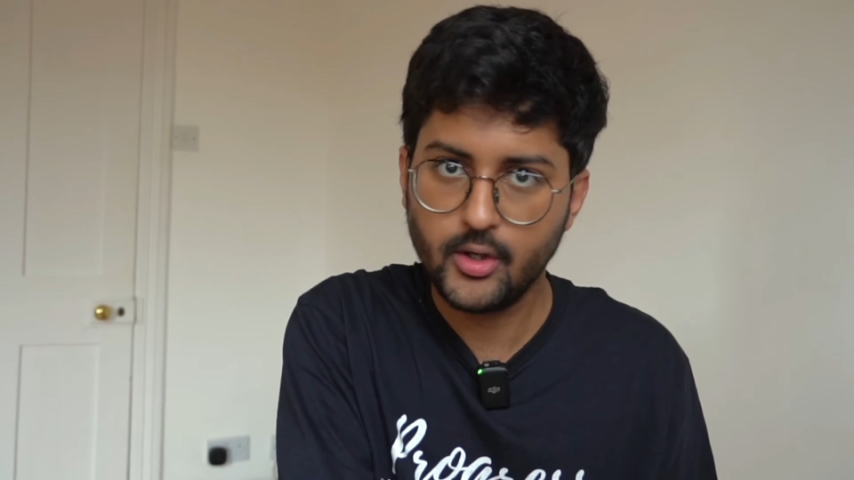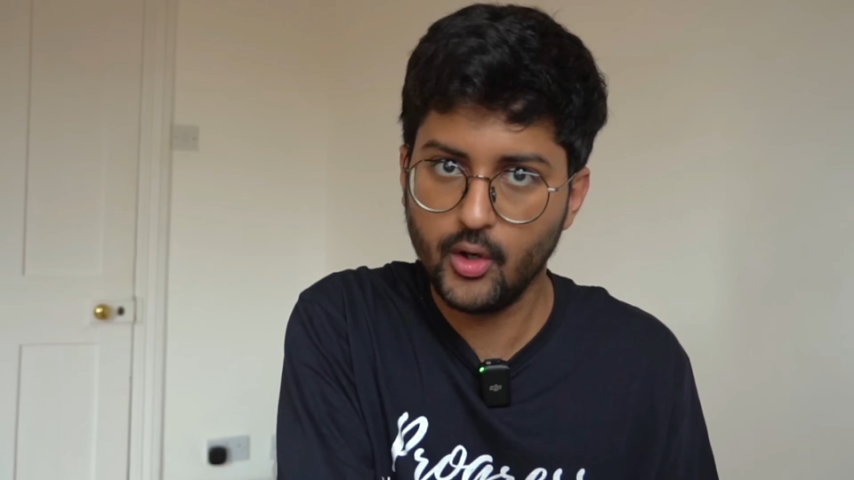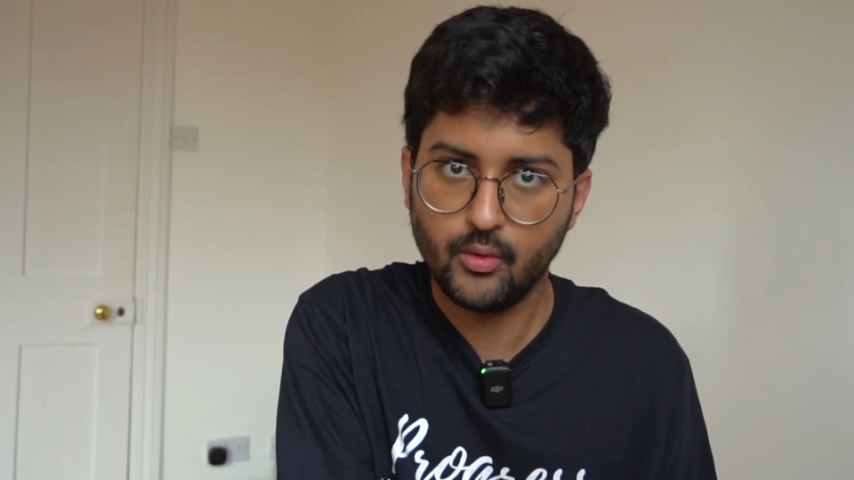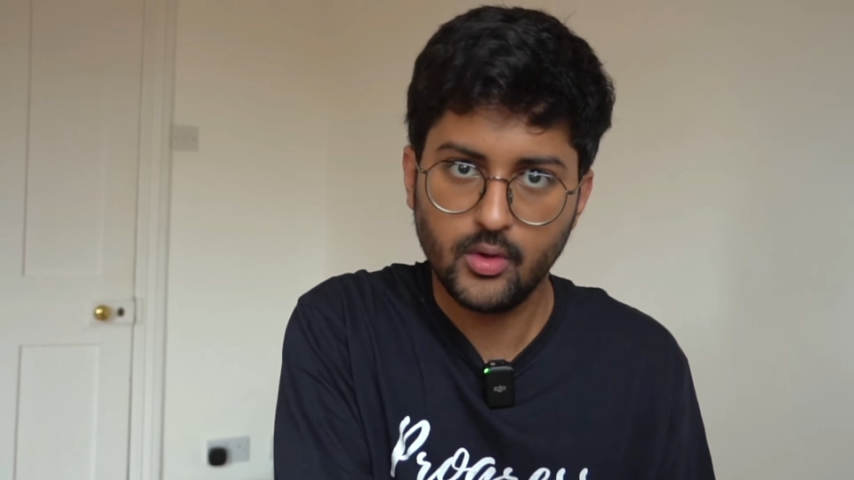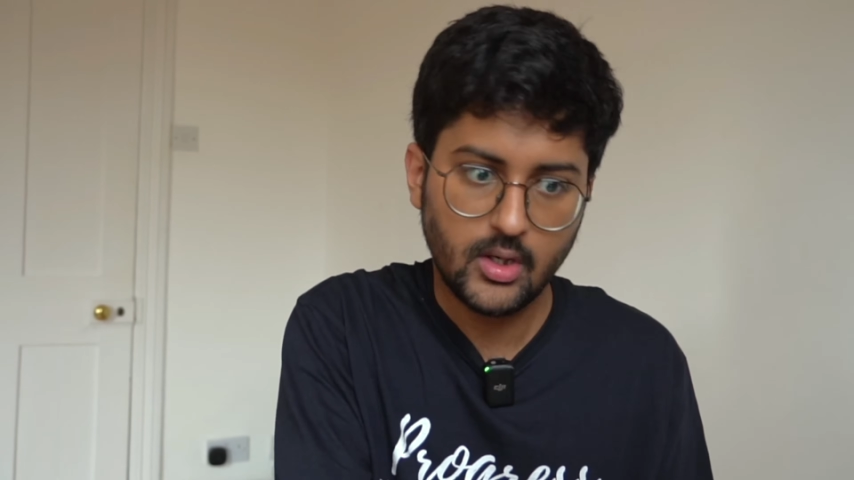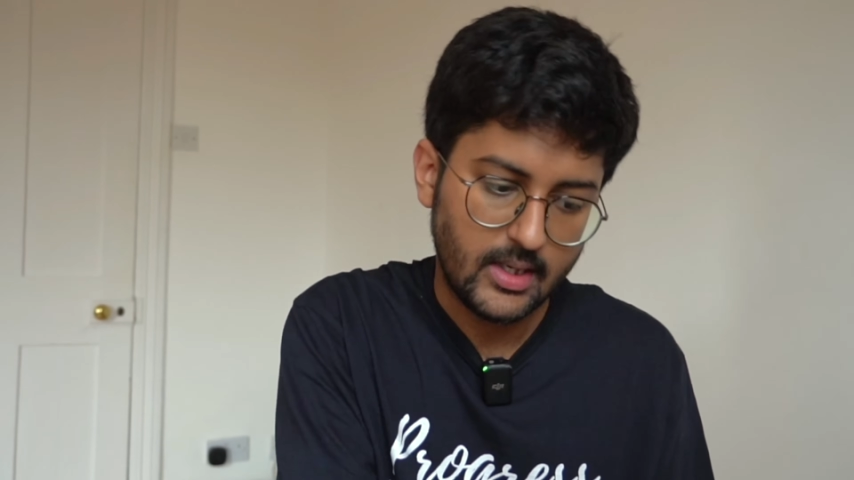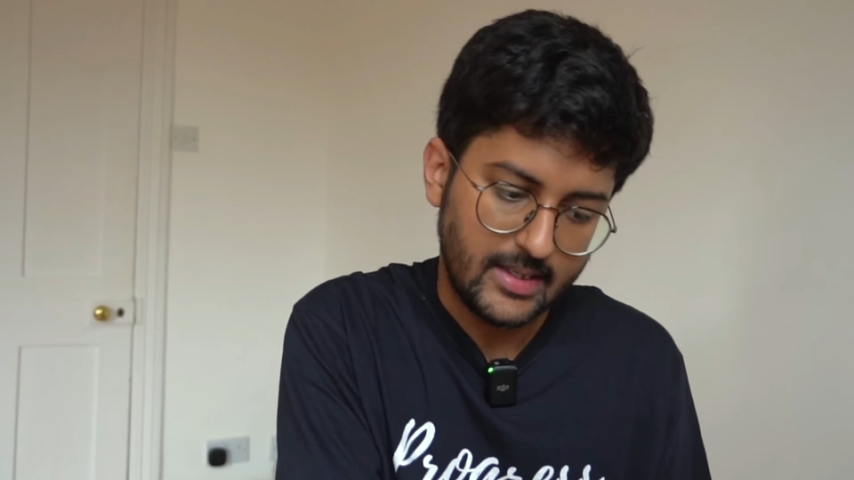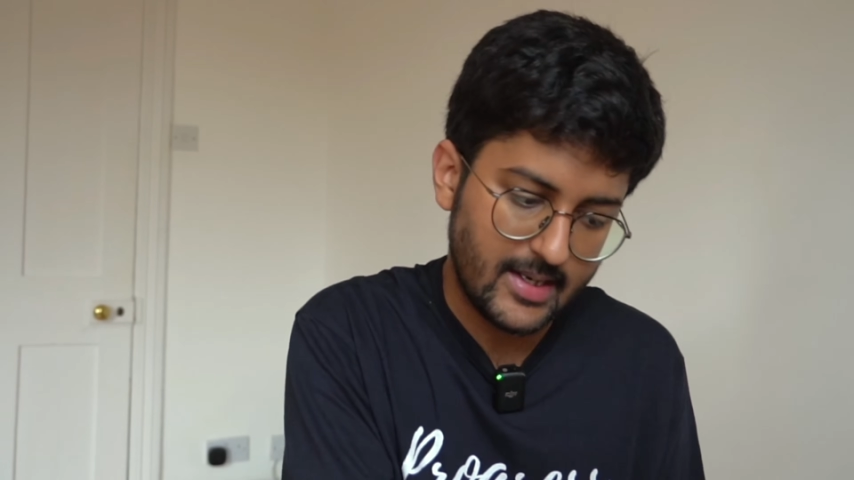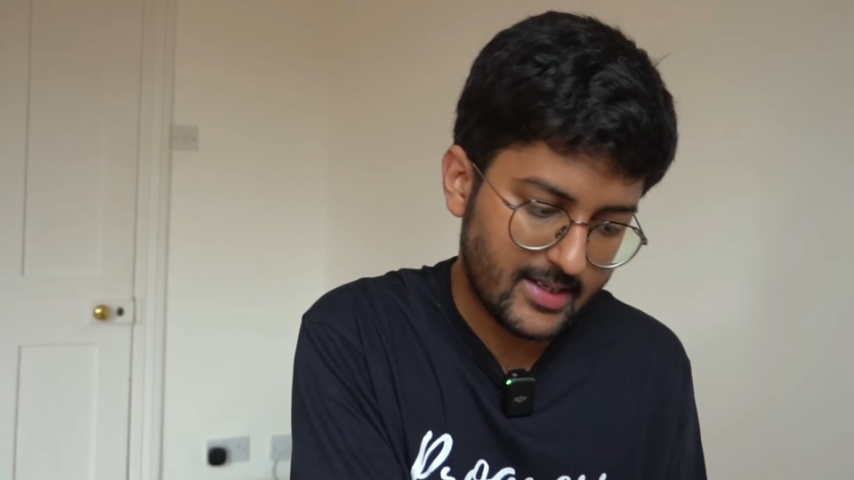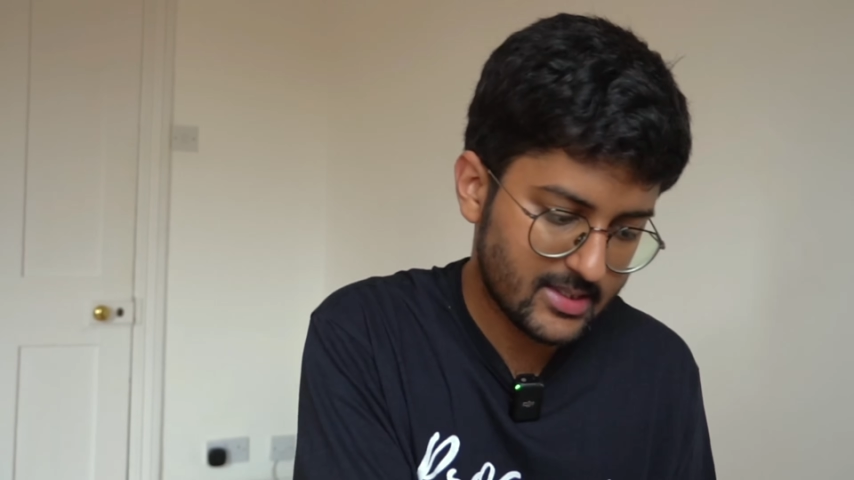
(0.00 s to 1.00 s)
No,
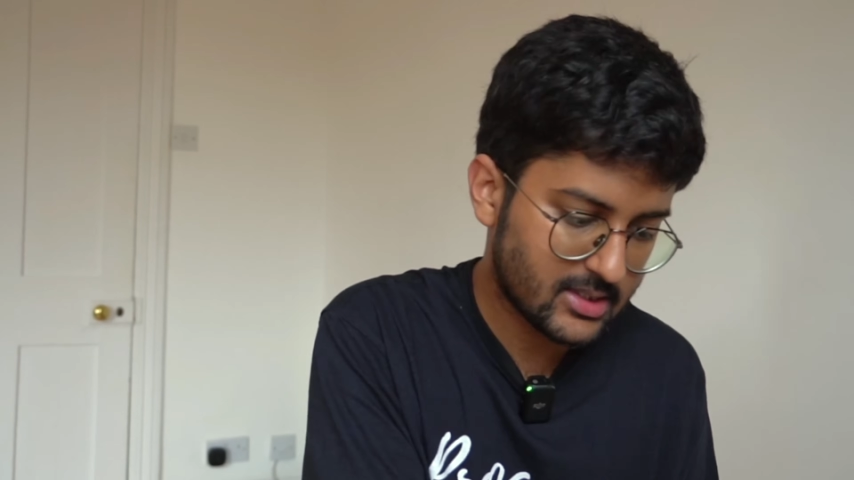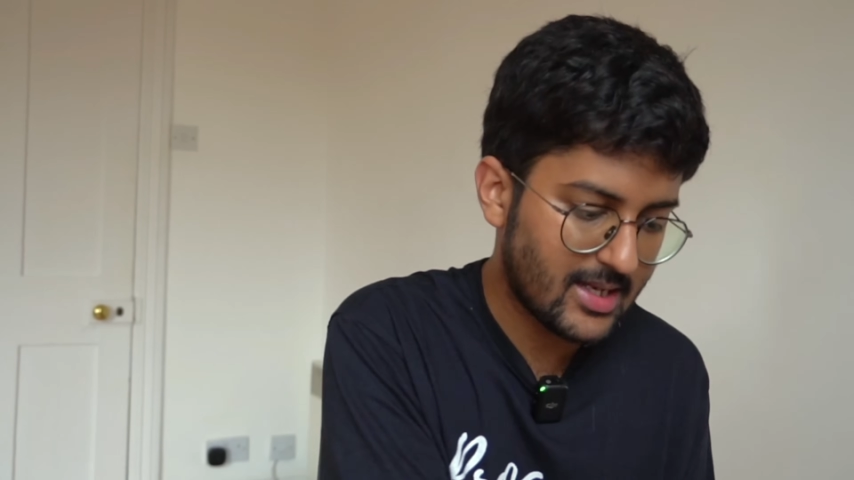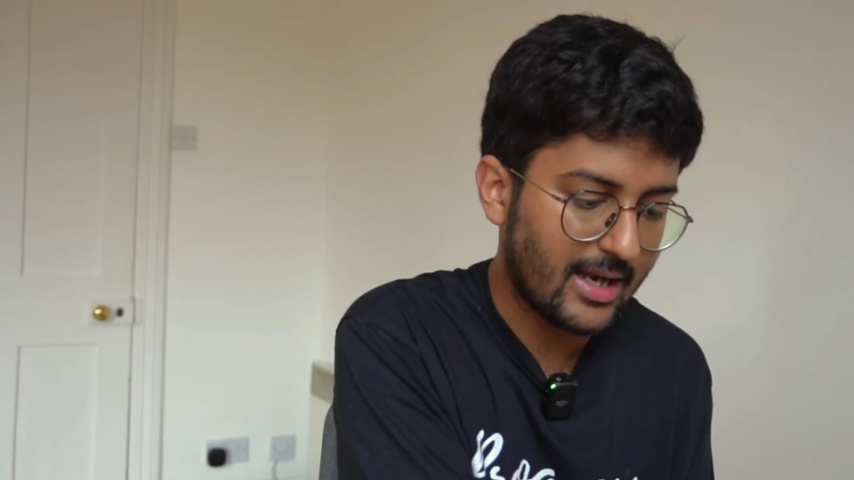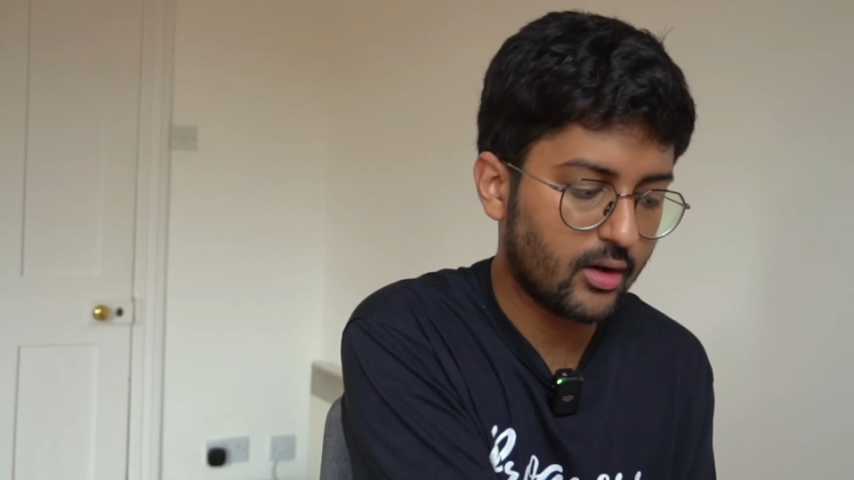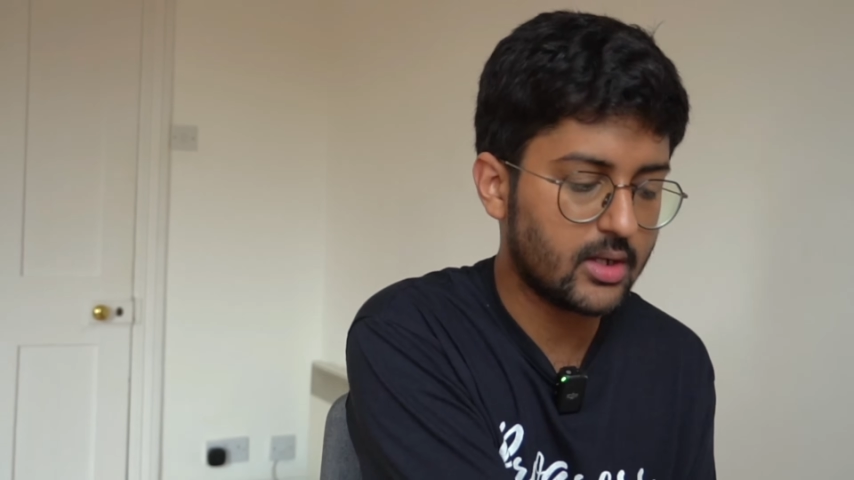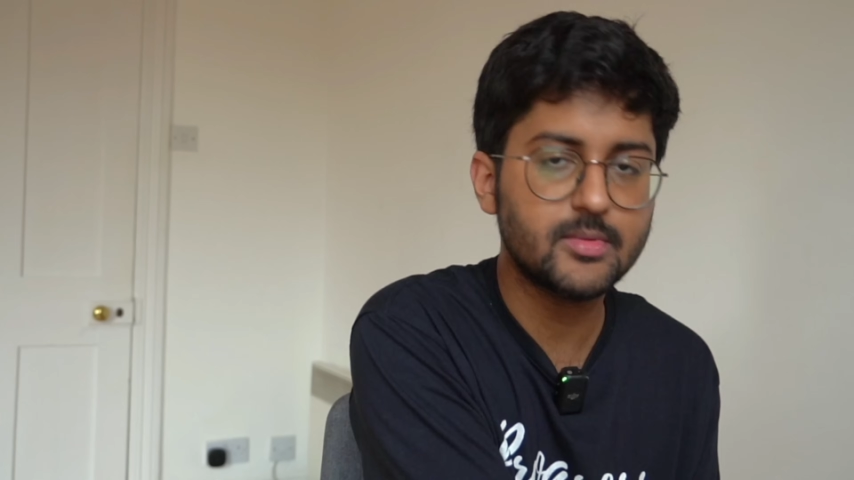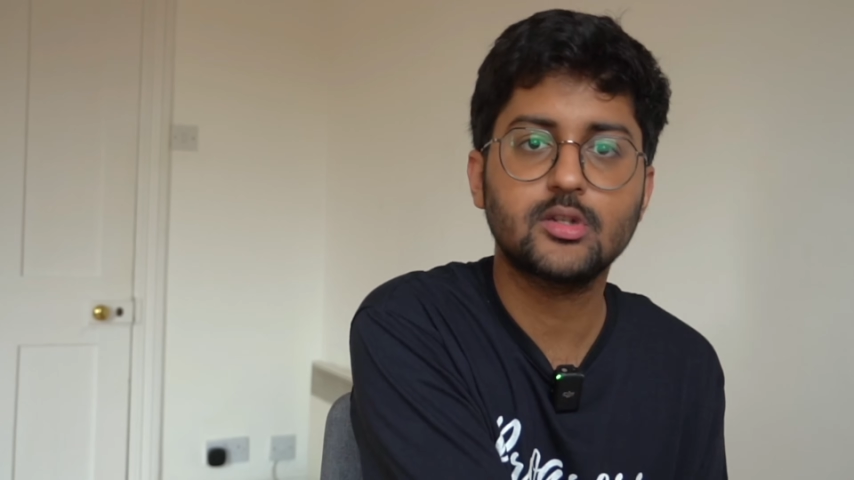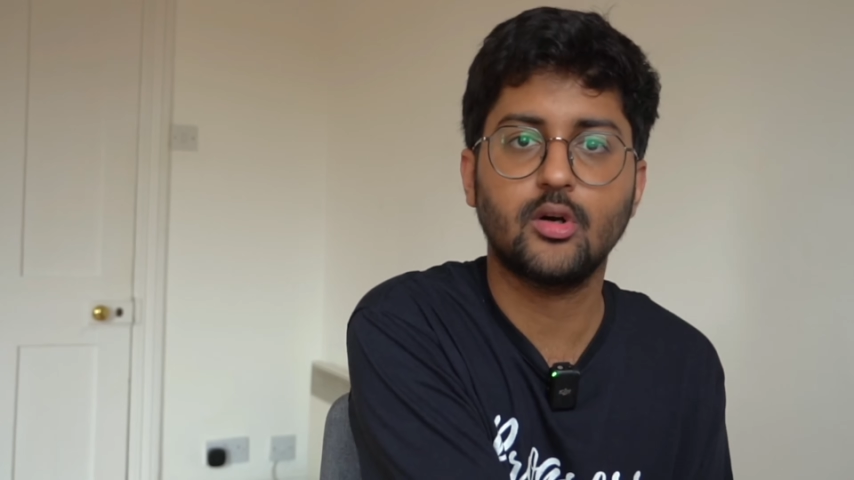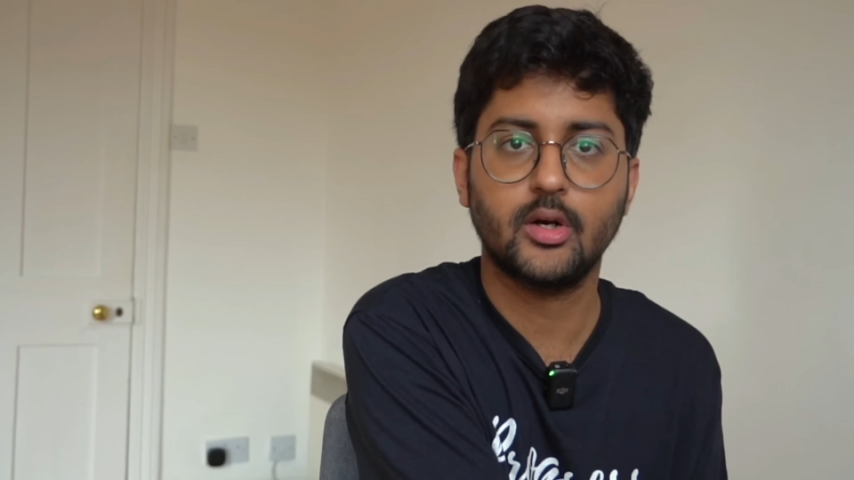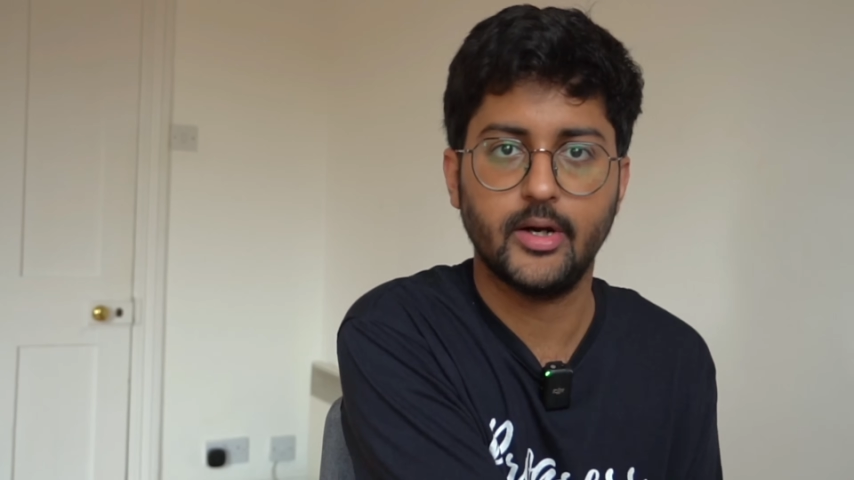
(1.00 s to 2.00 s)
data structure algorithm is
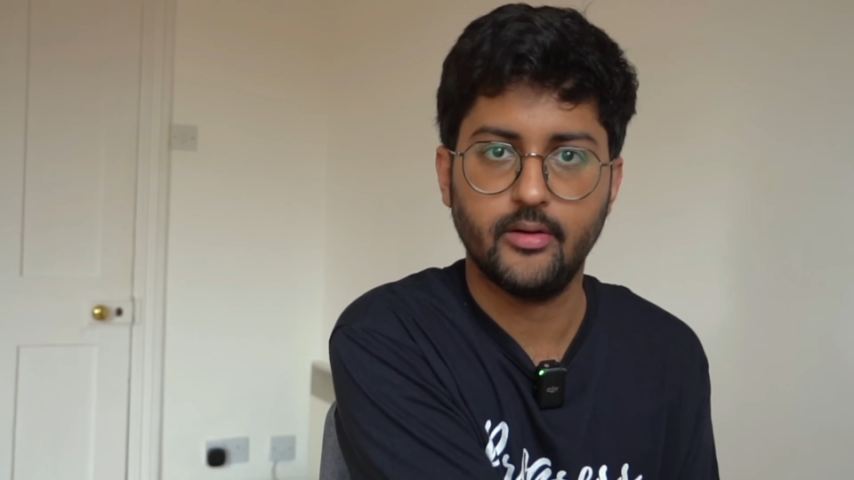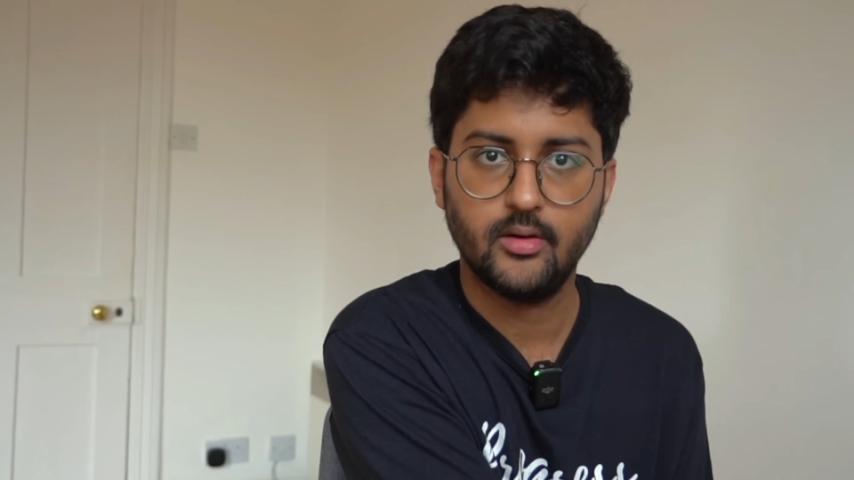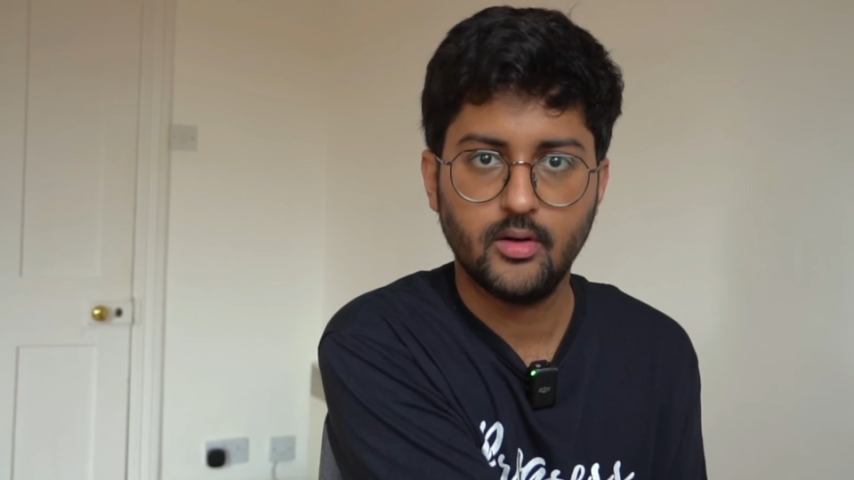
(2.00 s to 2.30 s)
sorted.